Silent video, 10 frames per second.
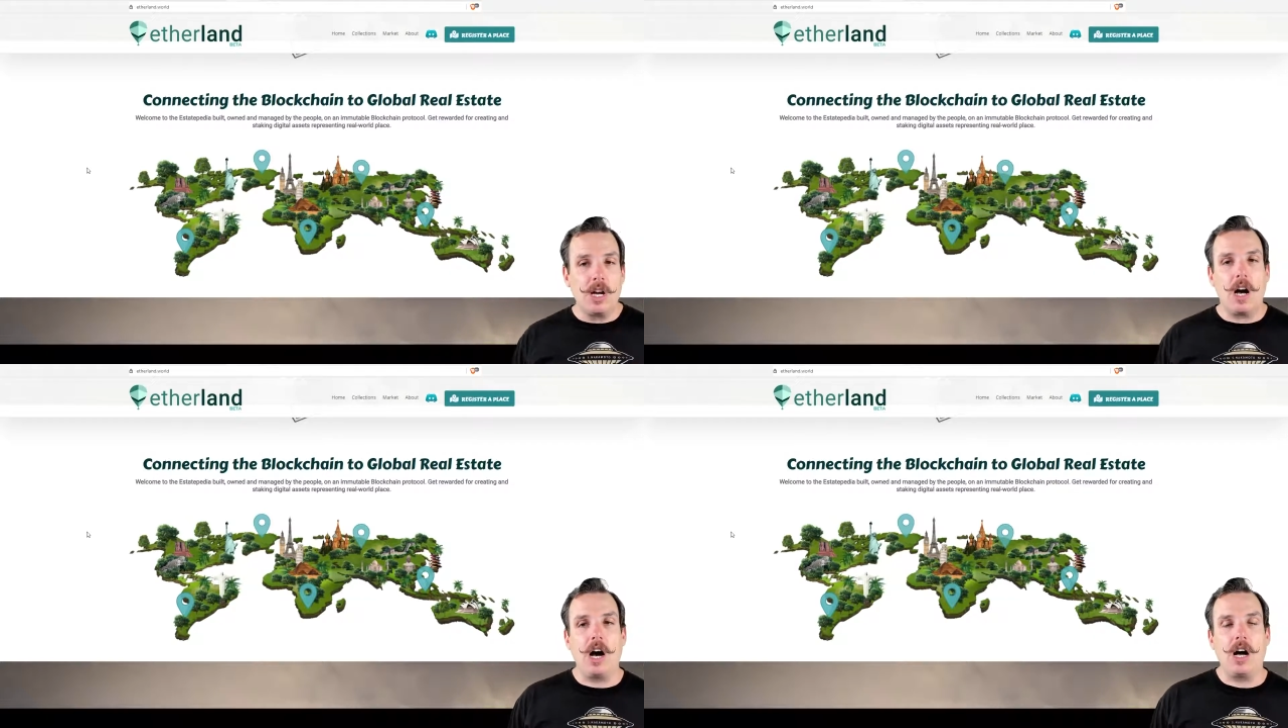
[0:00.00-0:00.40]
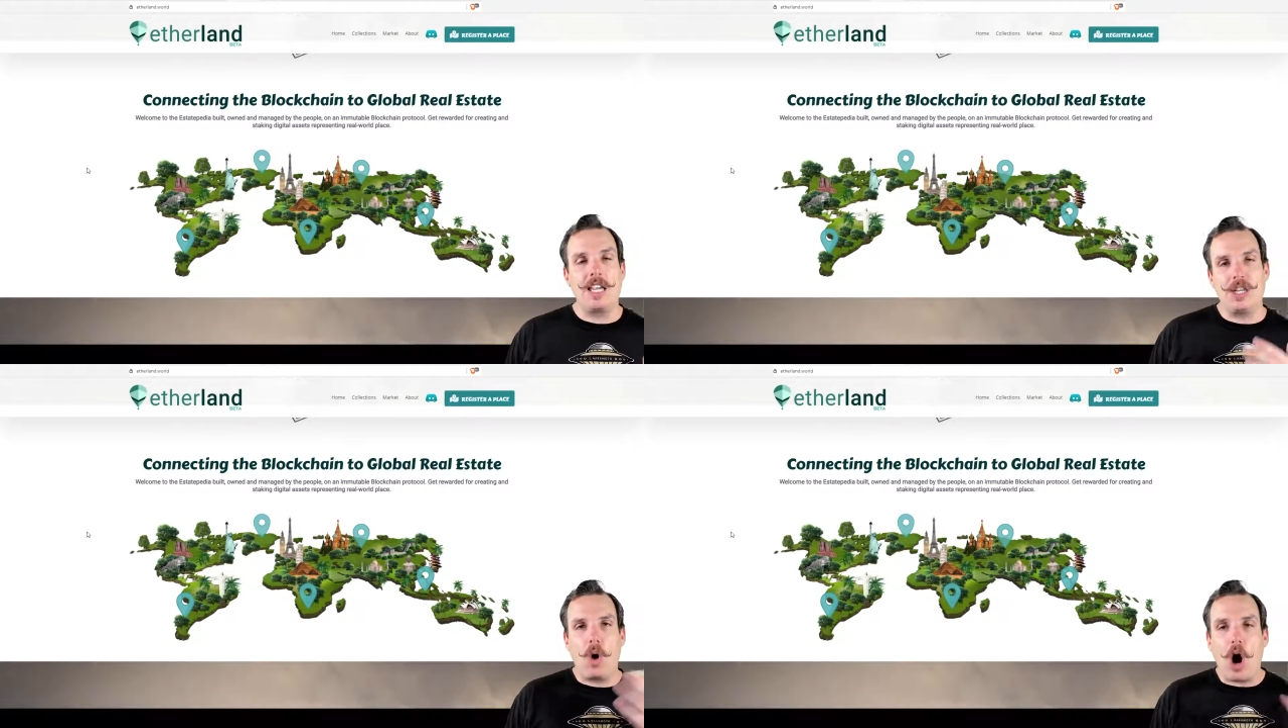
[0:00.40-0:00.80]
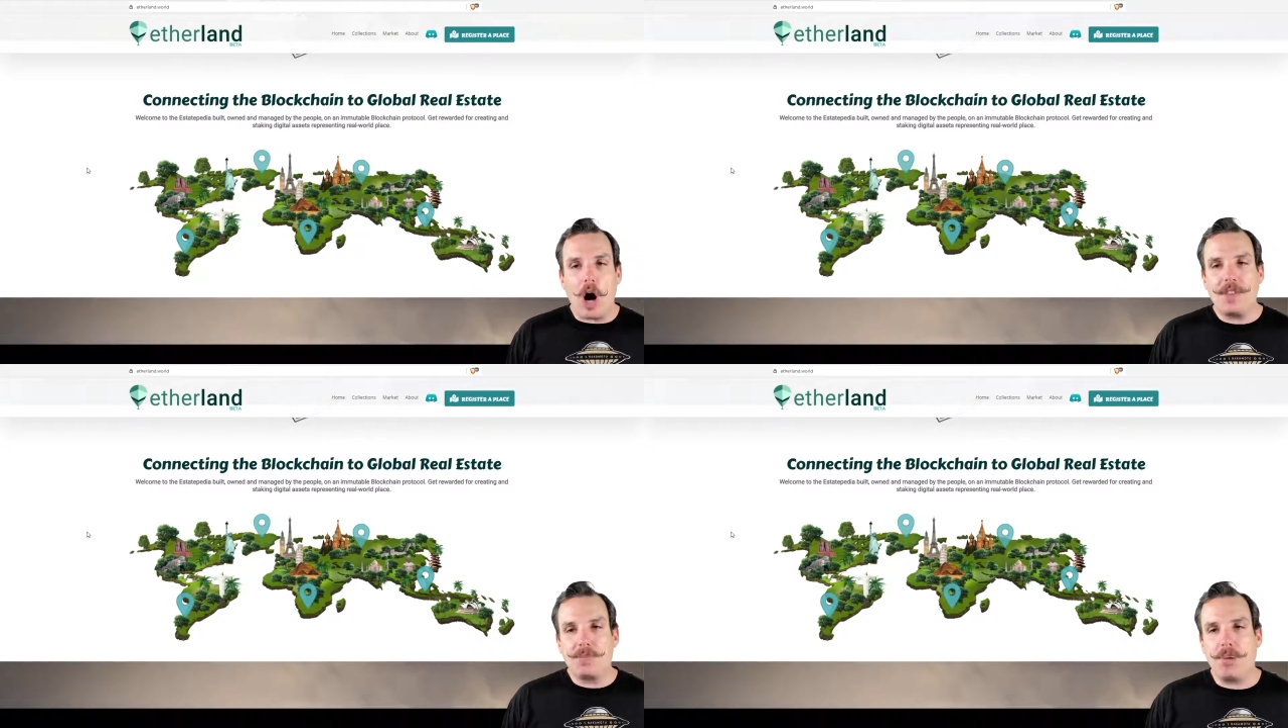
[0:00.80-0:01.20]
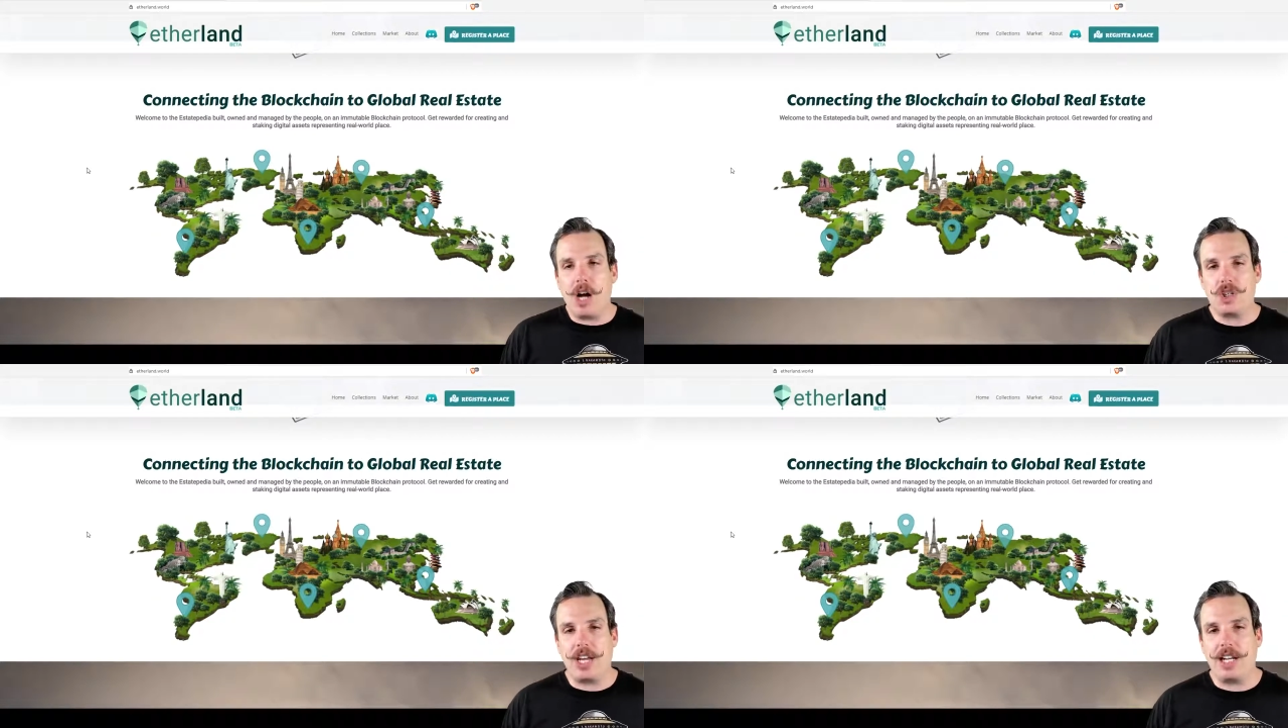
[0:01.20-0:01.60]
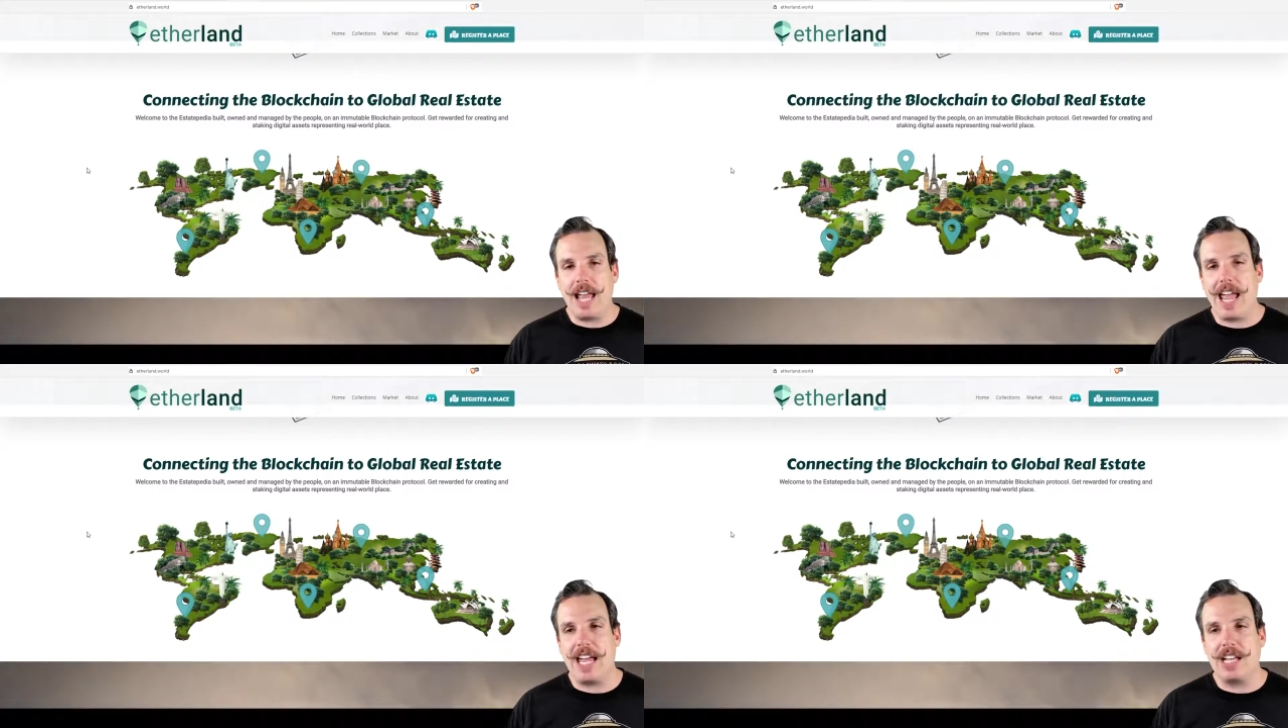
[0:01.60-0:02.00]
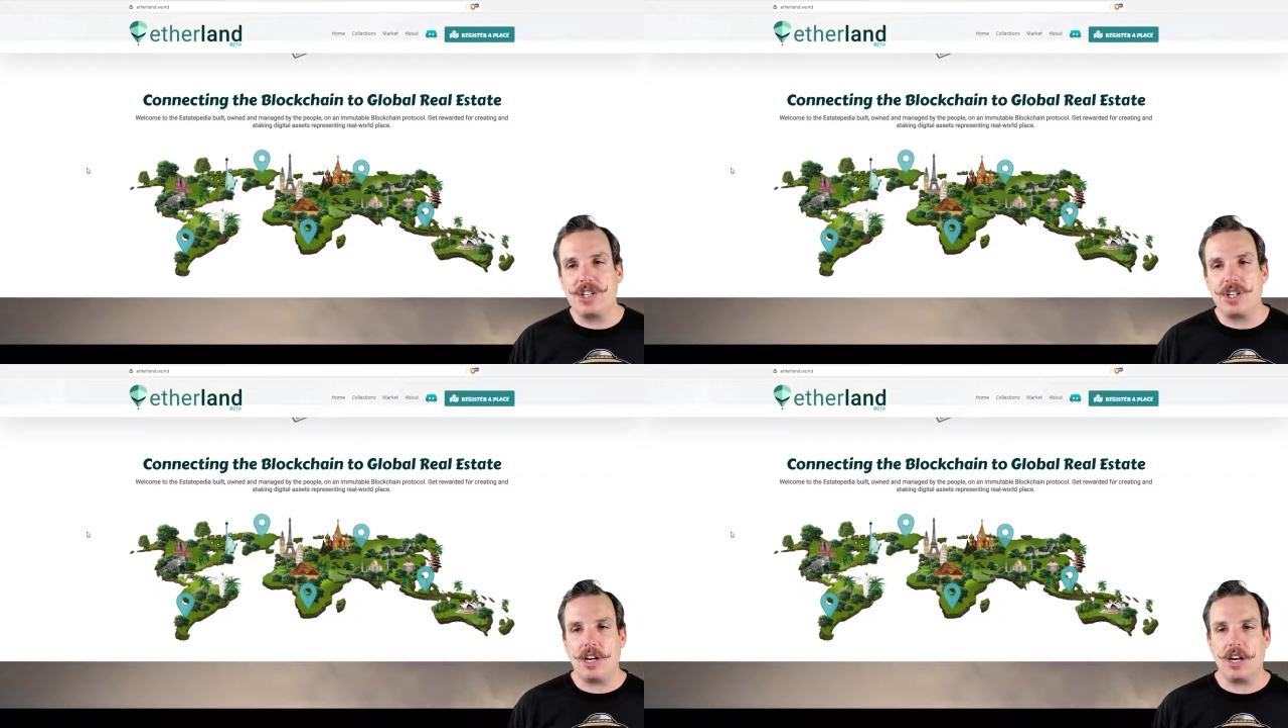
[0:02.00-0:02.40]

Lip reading: on this blockchain, and